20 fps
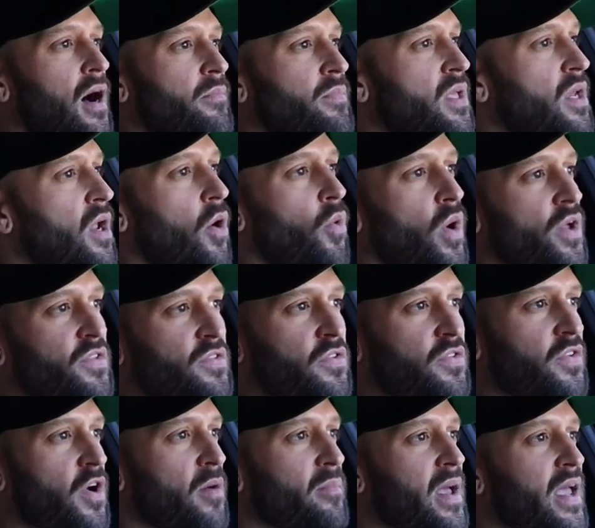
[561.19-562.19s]
You know, once you
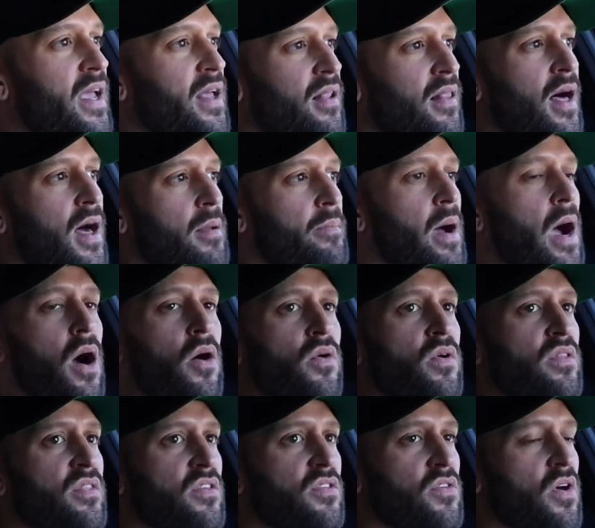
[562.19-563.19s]
start making a lot of
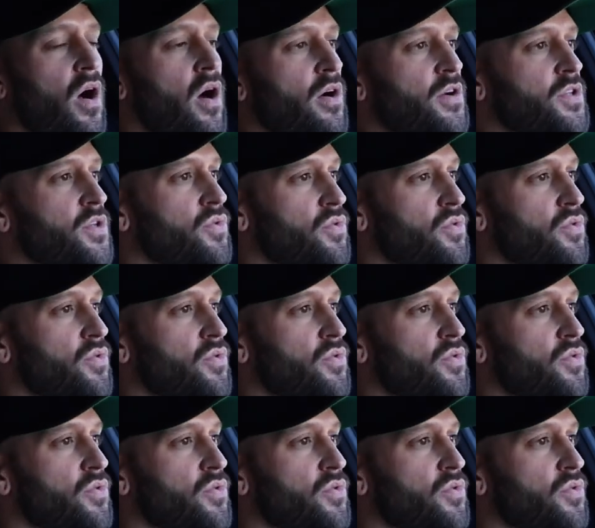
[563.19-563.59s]
power in these cars,